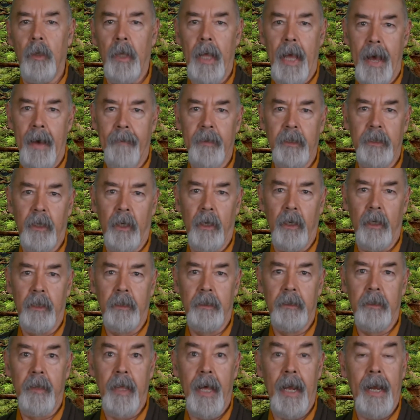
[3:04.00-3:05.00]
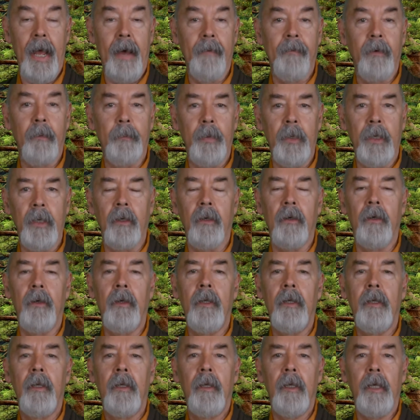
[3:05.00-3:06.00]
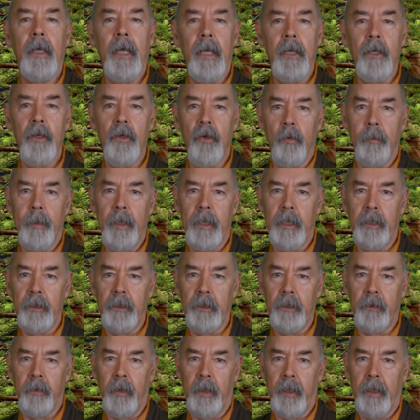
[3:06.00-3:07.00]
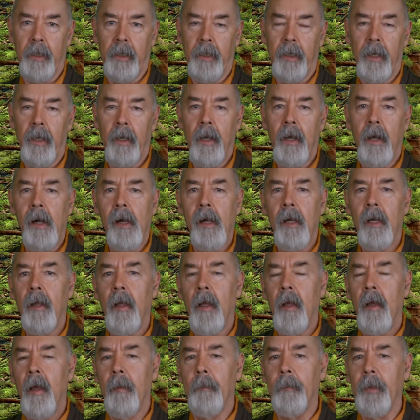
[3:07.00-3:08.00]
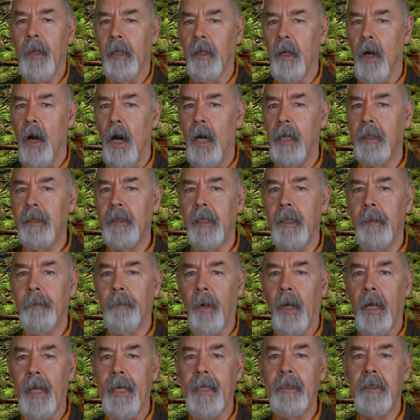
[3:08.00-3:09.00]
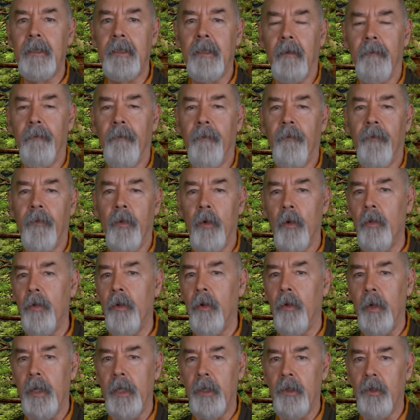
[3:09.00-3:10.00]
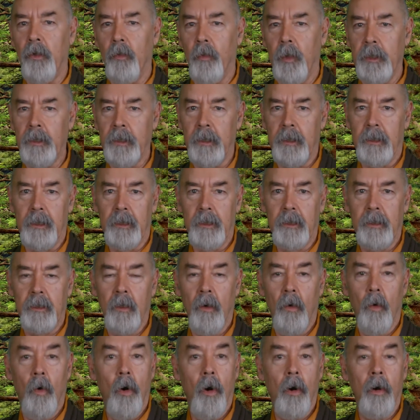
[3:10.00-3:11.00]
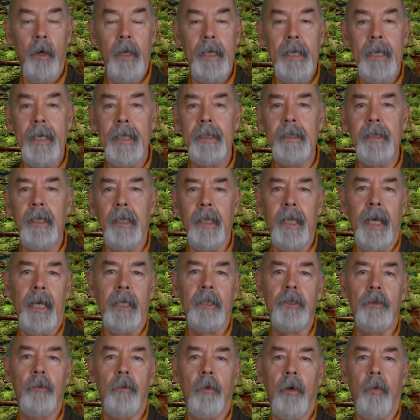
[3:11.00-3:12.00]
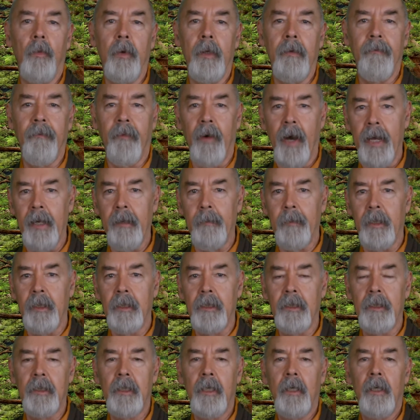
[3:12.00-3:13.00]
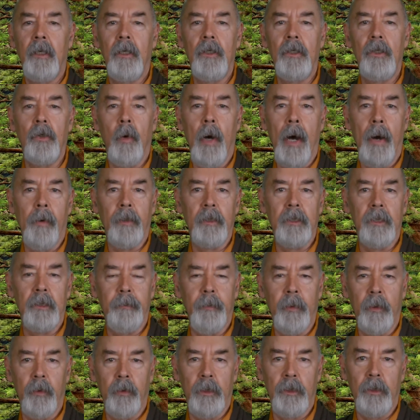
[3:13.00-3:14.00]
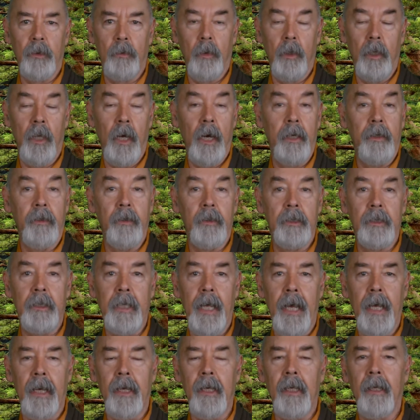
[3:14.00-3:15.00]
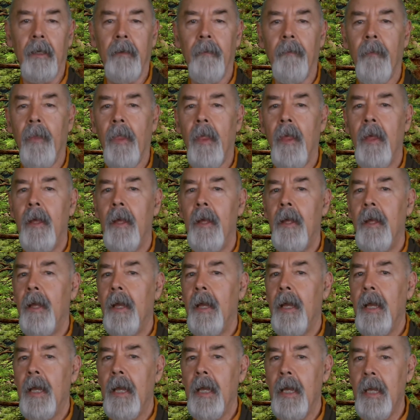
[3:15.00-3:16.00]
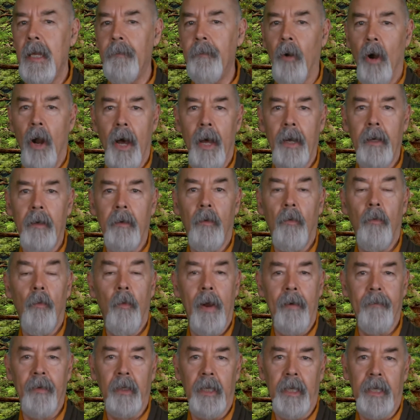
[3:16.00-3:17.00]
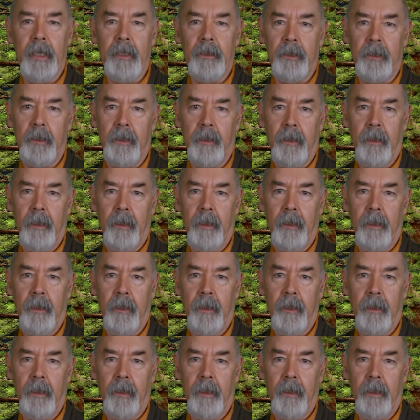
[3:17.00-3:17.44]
avatars that have appeared in human history, because in place of further intuitions or intellectual refinements to our spiritual understanding, he brought revelation.